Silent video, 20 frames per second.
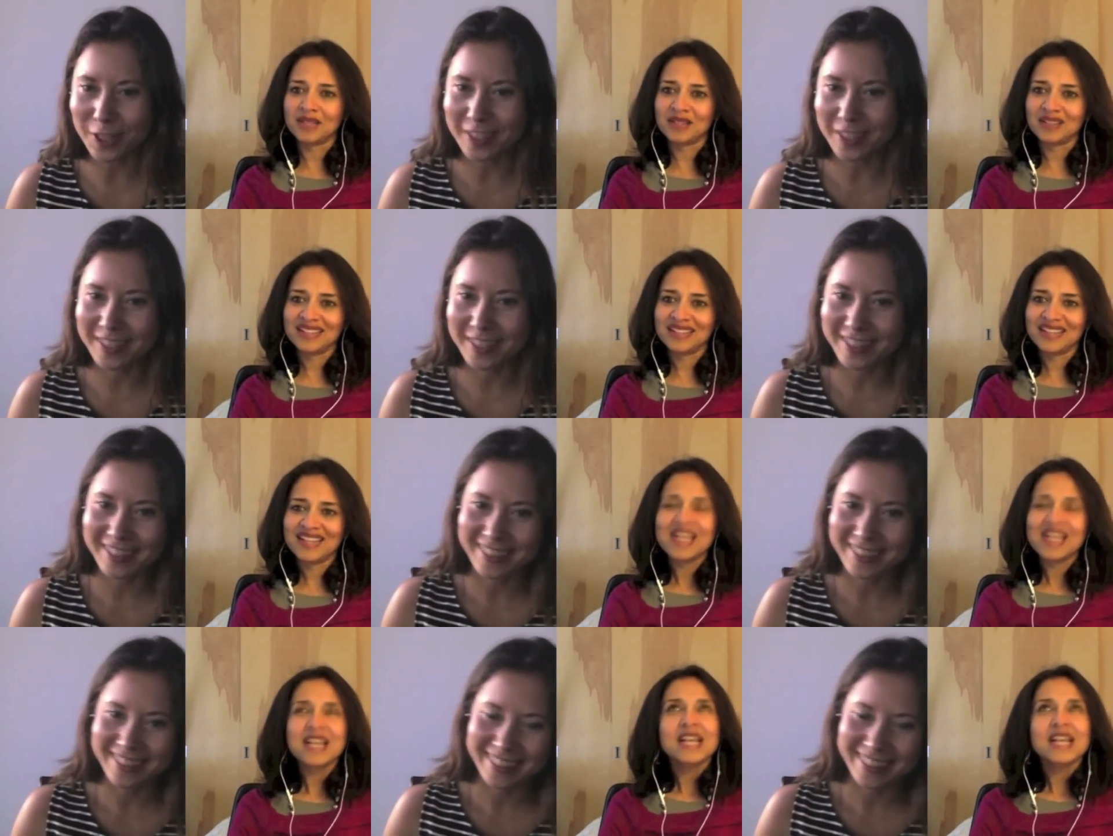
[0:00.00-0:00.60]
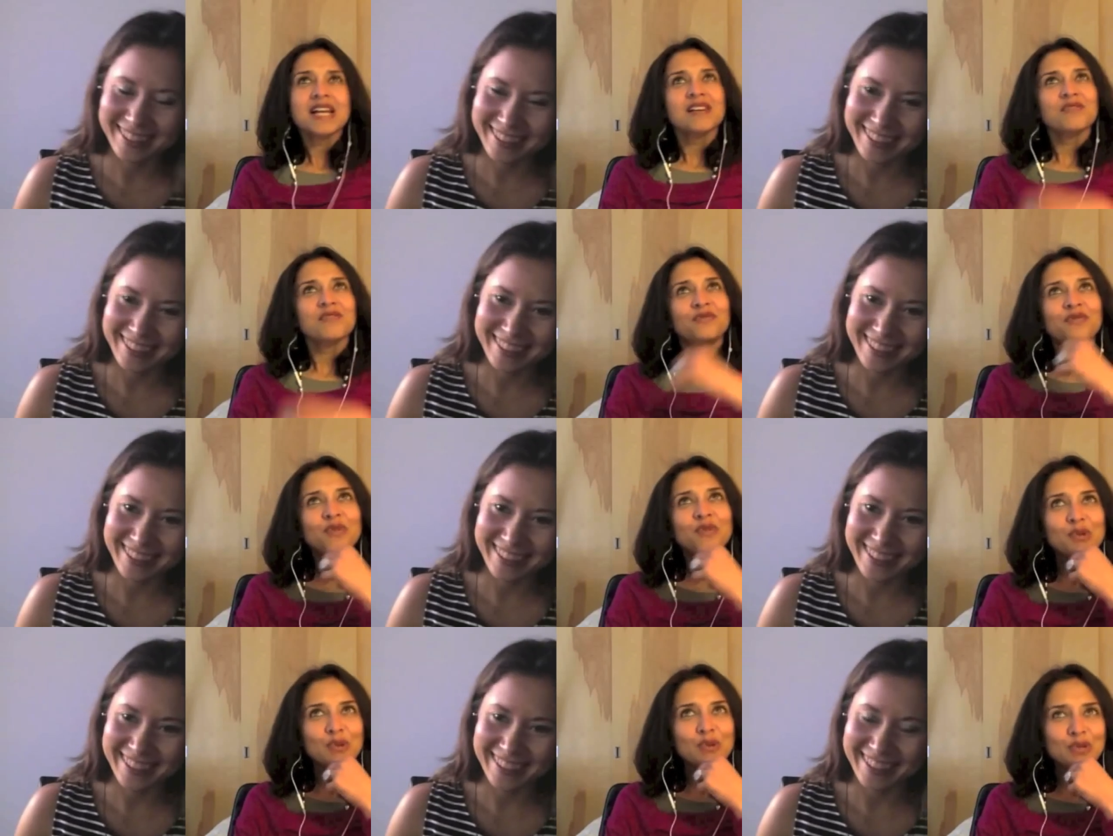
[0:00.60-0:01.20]
Speaker 1: First.
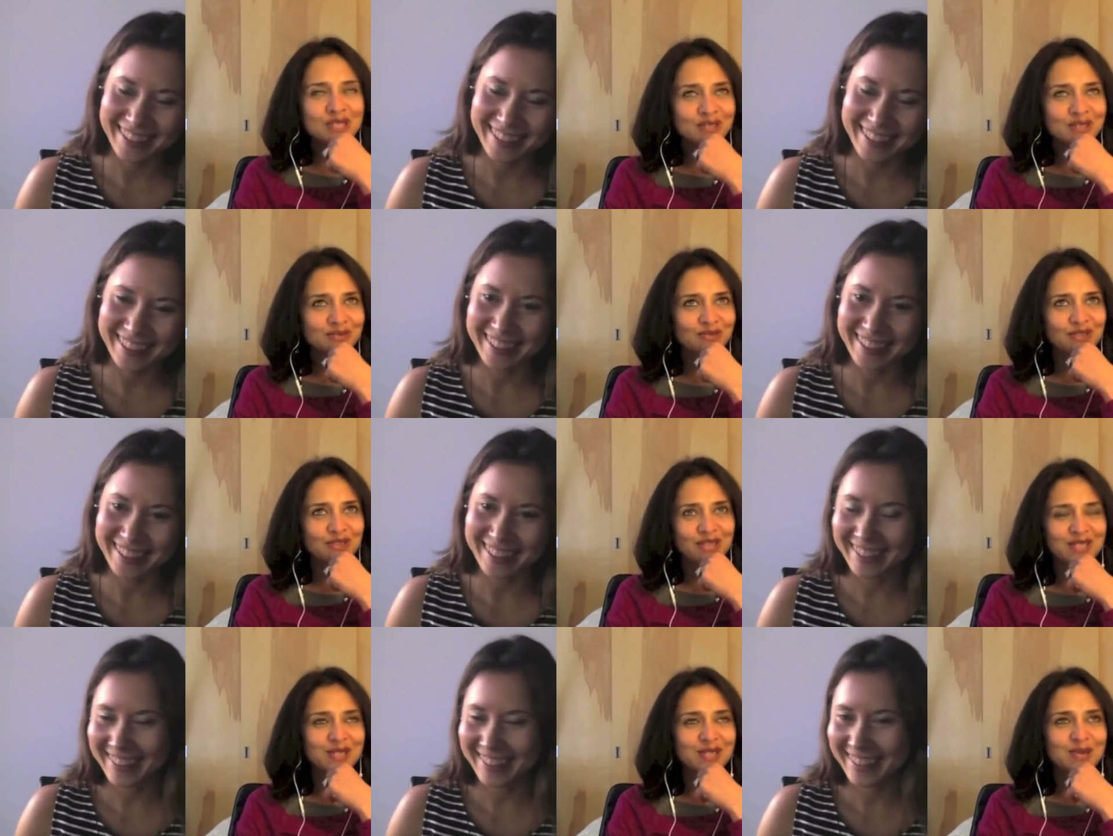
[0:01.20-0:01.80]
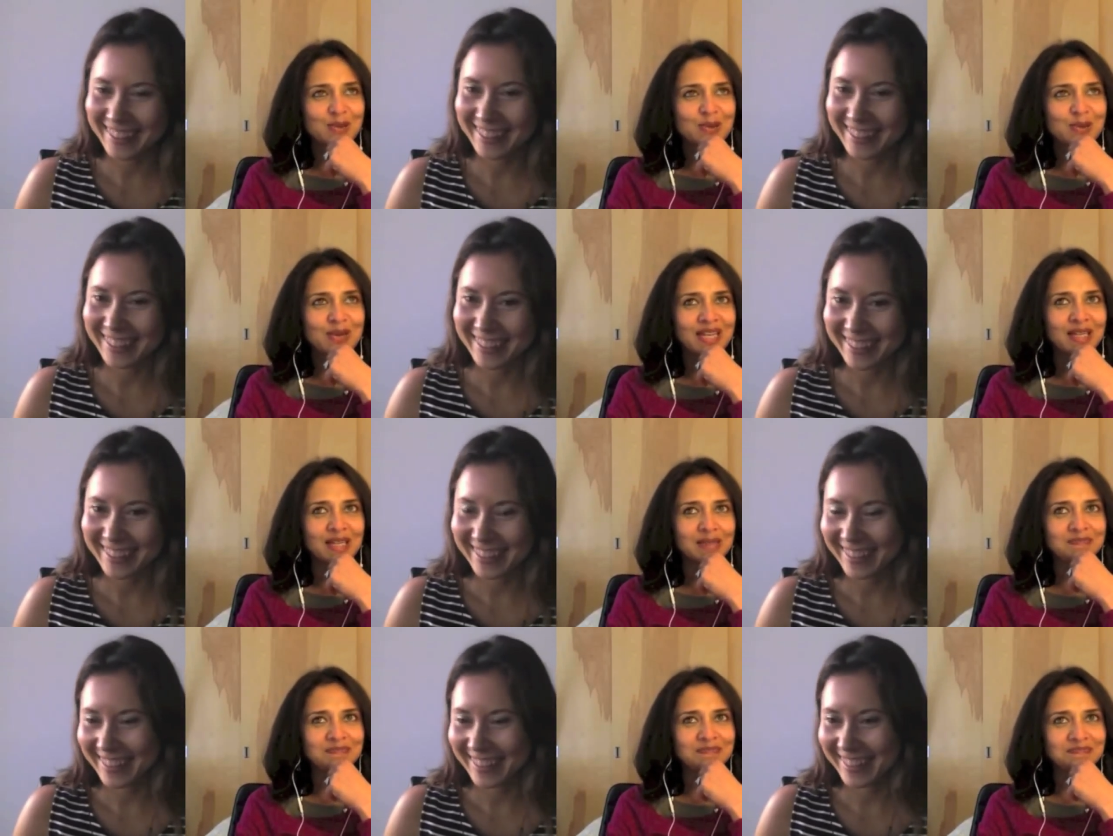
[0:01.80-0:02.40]
Foods first, okay.